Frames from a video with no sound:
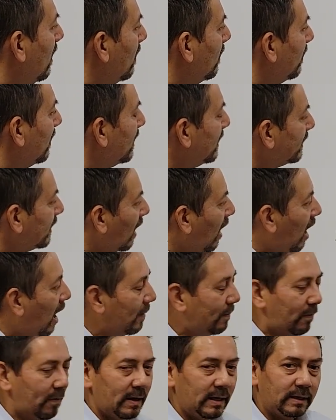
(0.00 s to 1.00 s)
this
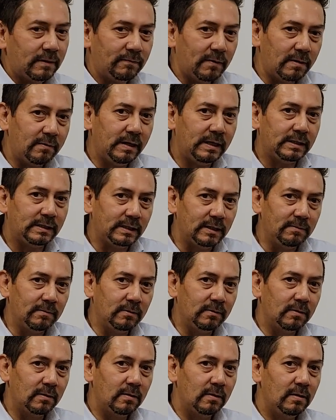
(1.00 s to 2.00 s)
operates very
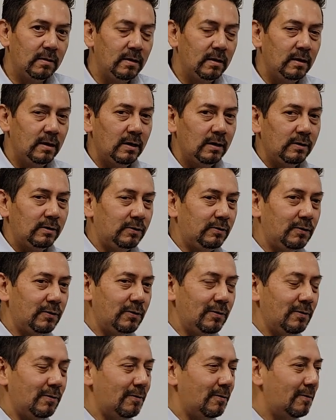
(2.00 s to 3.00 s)
similar
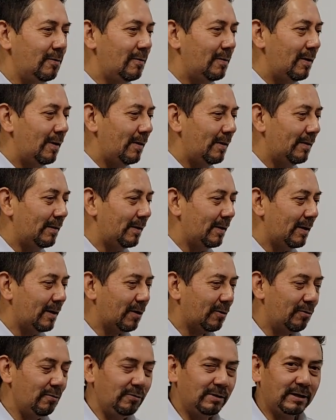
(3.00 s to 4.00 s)
to the
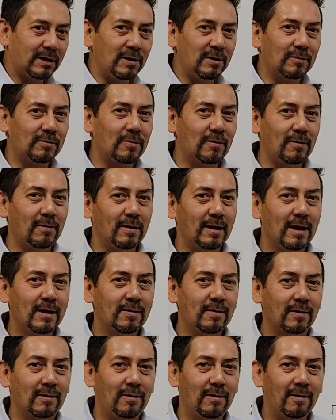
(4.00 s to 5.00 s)
cruise control in
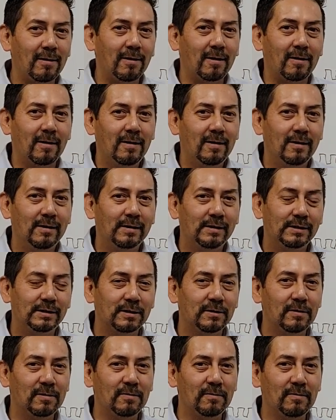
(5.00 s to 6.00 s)
your car.
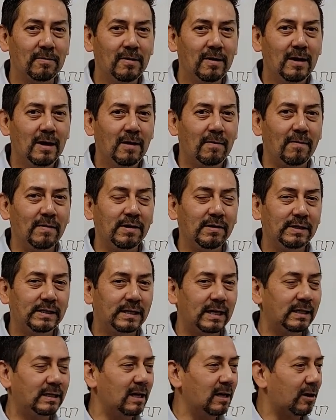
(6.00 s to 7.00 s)
So when you
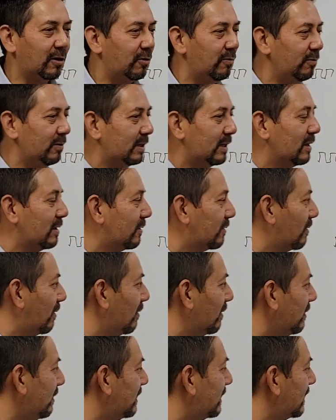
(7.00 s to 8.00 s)
set the cruise
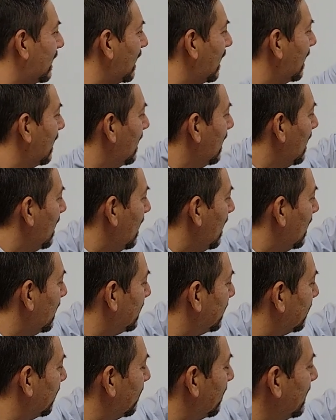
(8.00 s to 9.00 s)
control, you set a
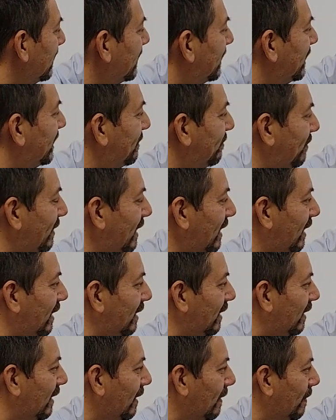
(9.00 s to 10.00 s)
certain
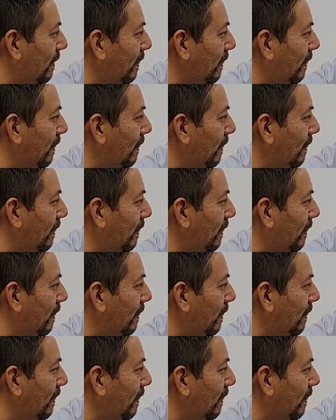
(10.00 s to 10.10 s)
speed.